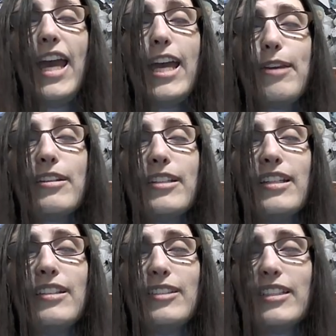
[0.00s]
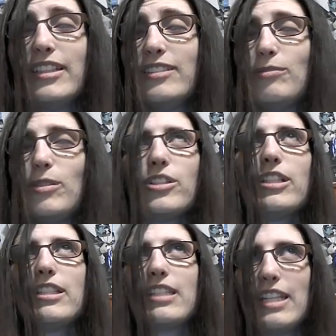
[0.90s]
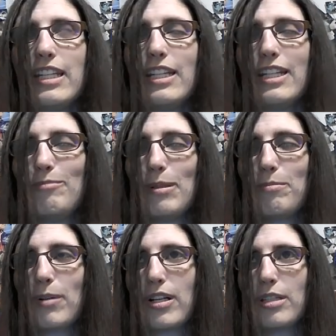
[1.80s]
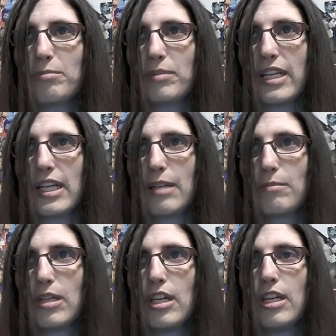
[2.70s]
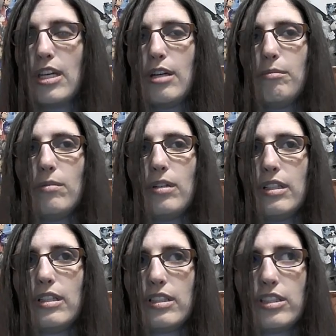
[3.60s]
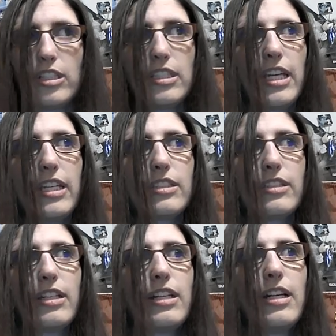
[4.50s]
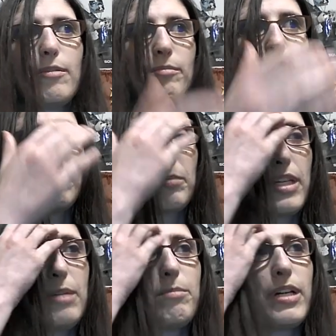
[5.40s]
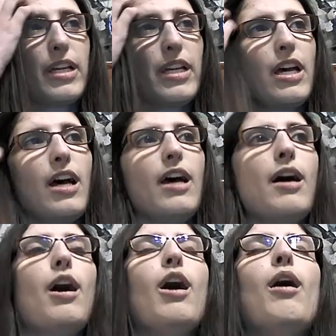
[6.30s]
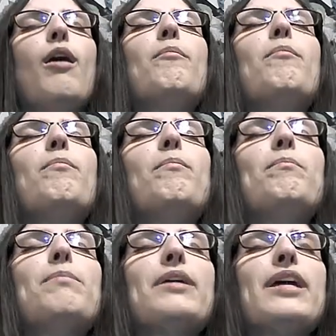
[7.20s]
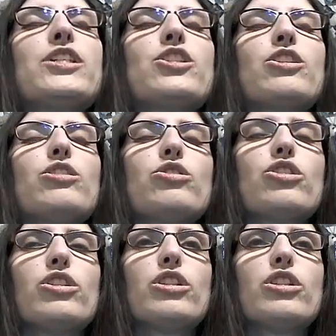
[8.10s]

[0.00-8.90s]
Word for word: hey, at least well, she did admit part of the blame she takes um, the blame, but bitch, you should